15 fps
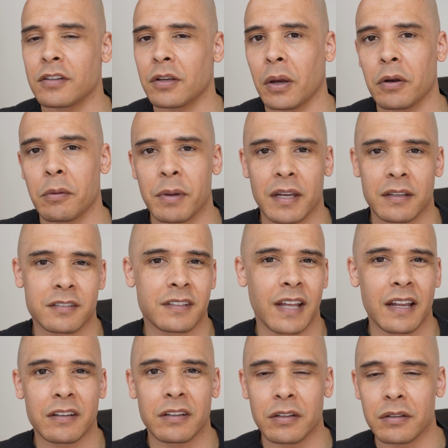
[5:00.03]
it going to be a
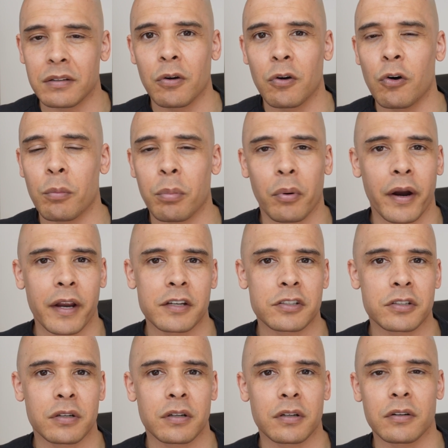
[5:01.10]
standard
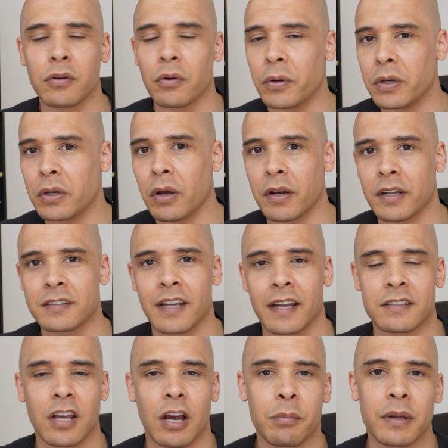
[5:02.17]
corporation, or are you going to
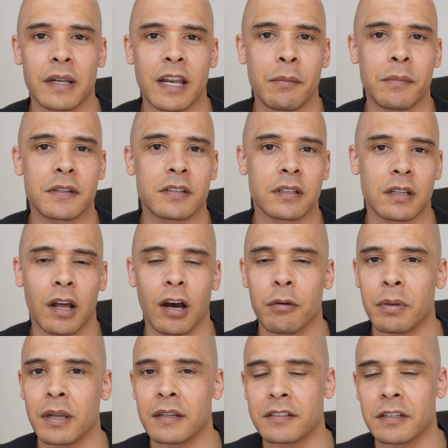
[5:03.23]
set up a limited
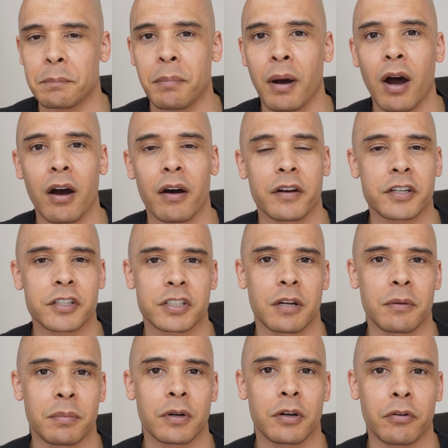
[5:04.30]
liability
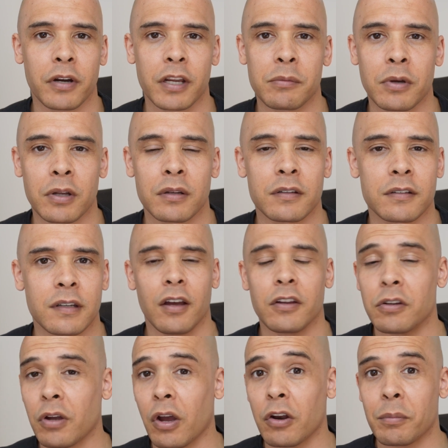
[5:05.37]
partnership agreement? Are
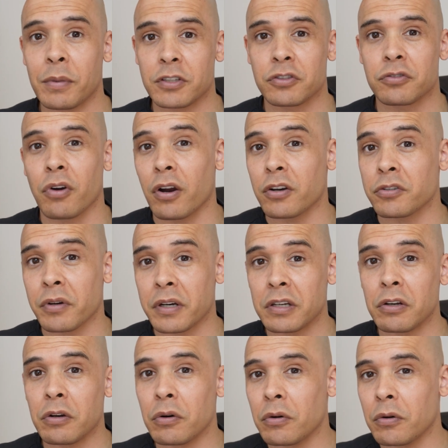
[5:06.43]
you going to be structuring
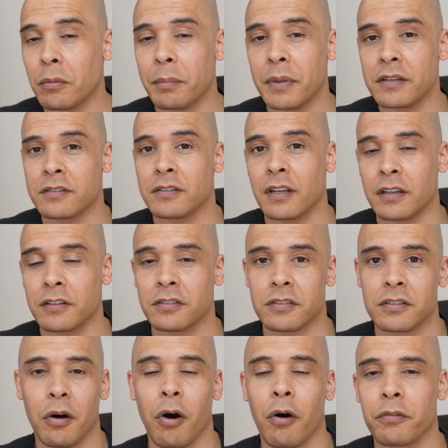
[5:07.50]
your
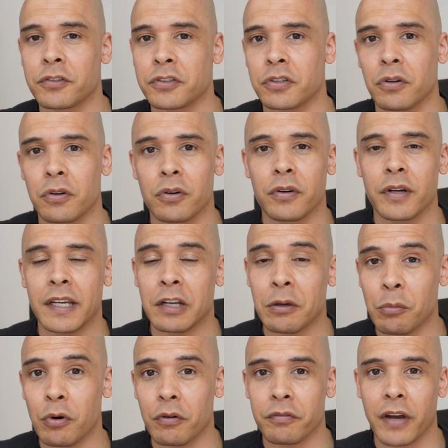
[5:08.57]
business offshore in a
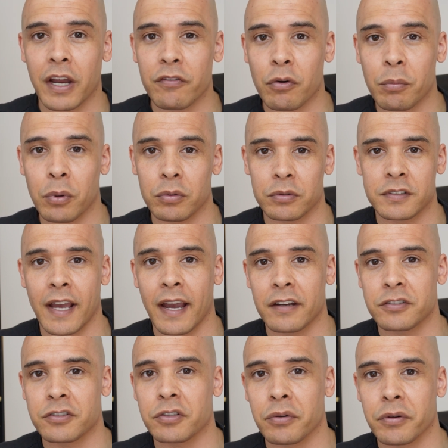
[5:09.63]
more favorable
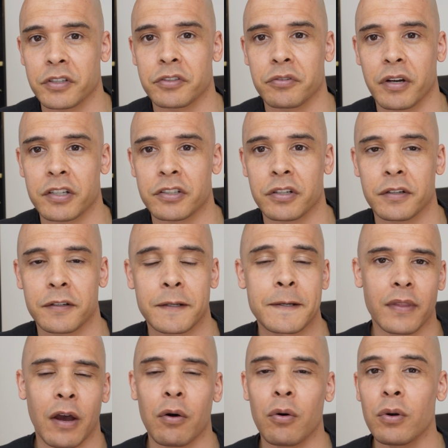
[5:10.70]
tax jurisdiction?
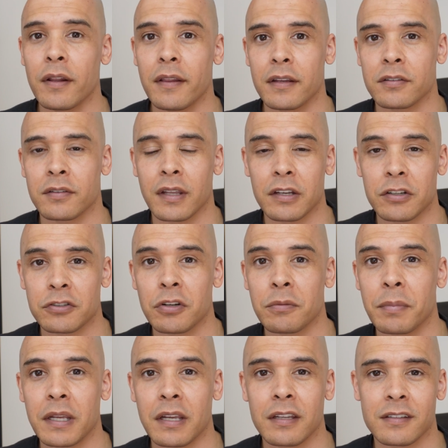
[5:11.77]
Now, all of these things should
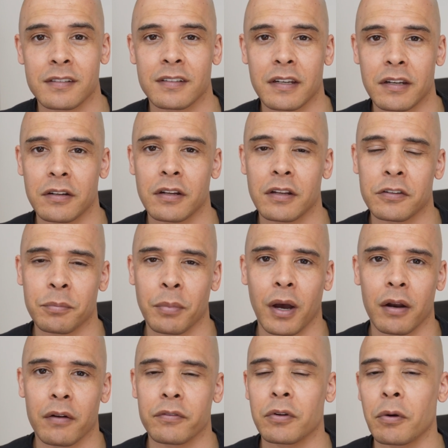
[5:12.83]
be considered as
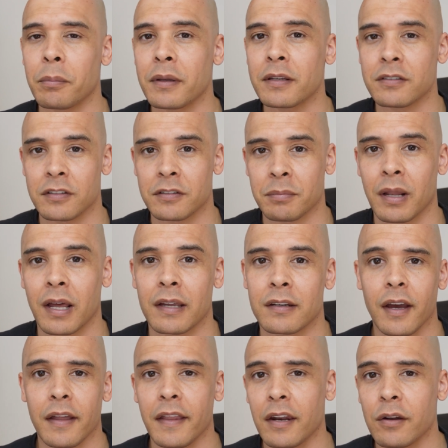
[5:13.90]
part of your business plan.
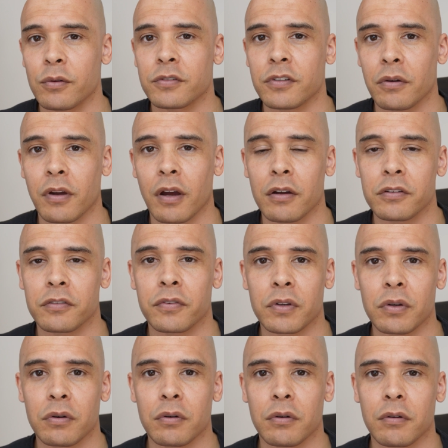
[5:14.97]
And that also goes for
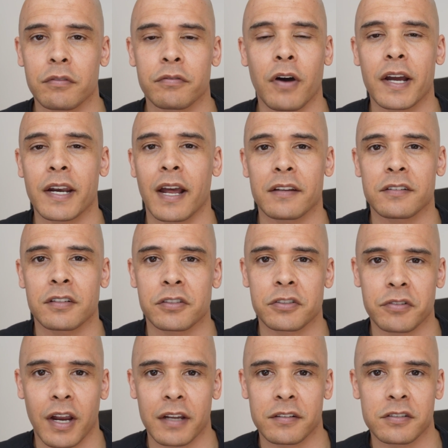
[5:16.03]
your financing
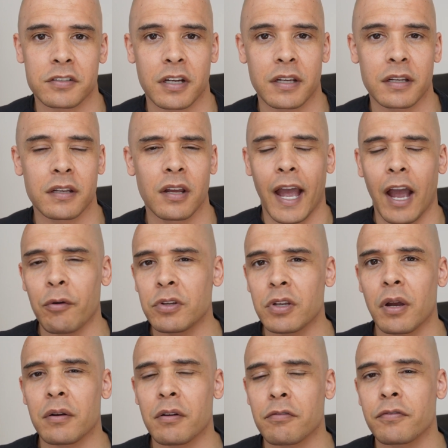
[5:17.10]
strategy. How are you
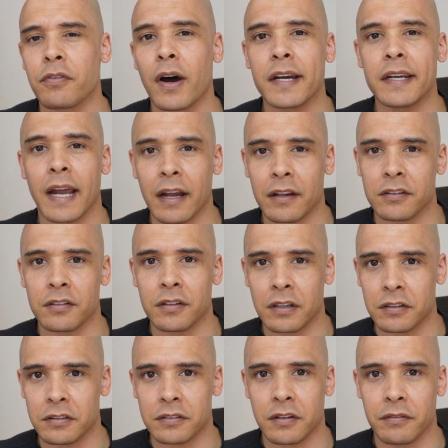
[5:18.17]
going to finance
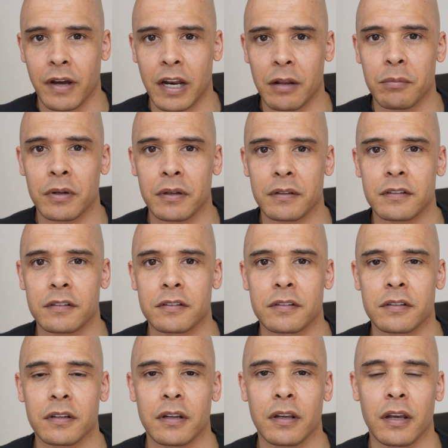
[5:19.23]
these developments?
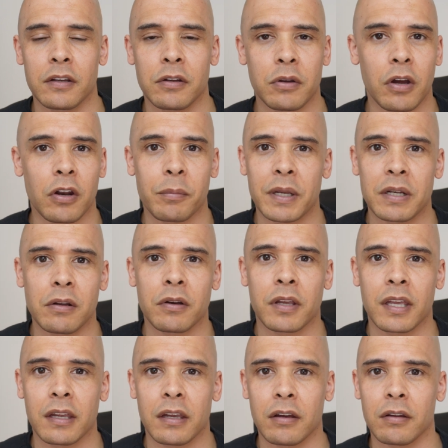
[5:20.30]
Are you going to be
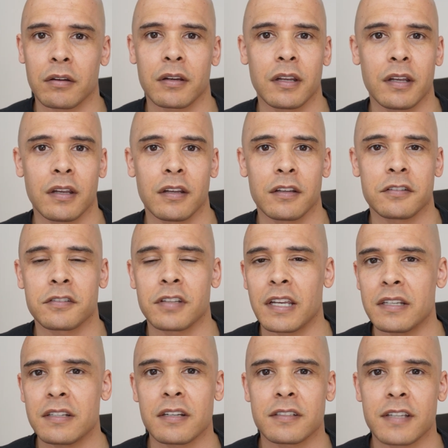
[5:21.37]
looking at
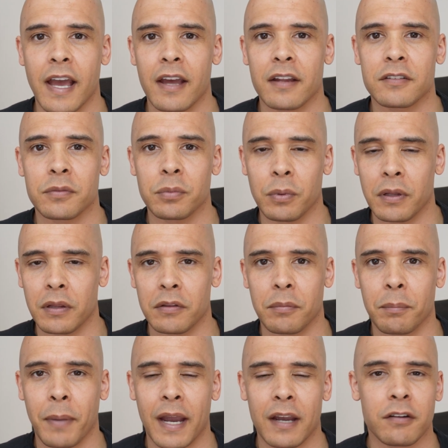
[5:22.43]
senior debt
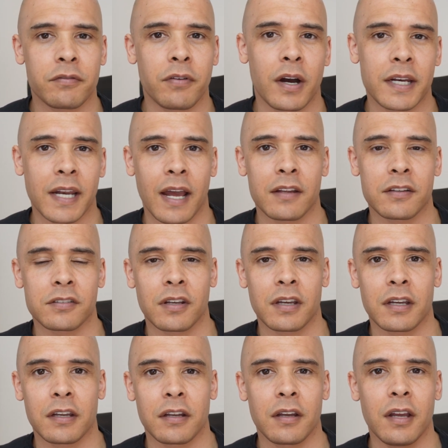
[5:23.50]
with bank
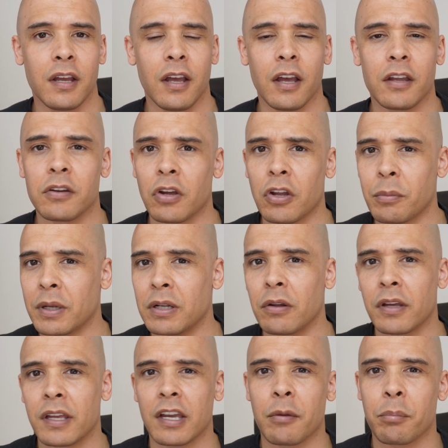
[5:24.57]
financing? Are you going to be
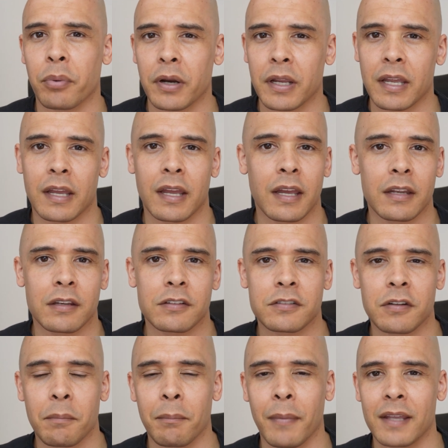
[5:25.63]
looking at bringing in
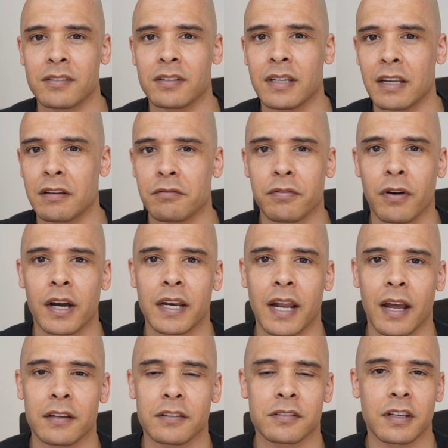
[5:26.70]
some mezzanine
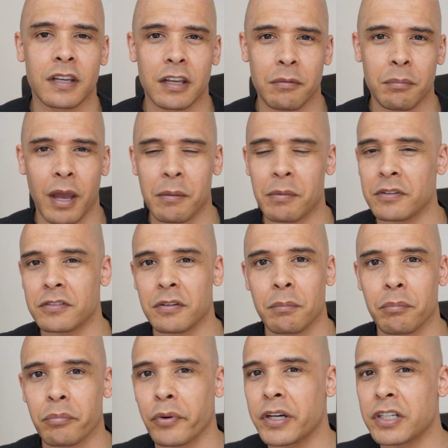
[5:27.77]
financing, maybe some
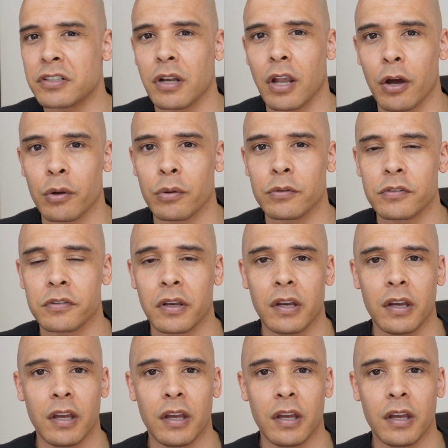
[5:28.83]
bridge loans?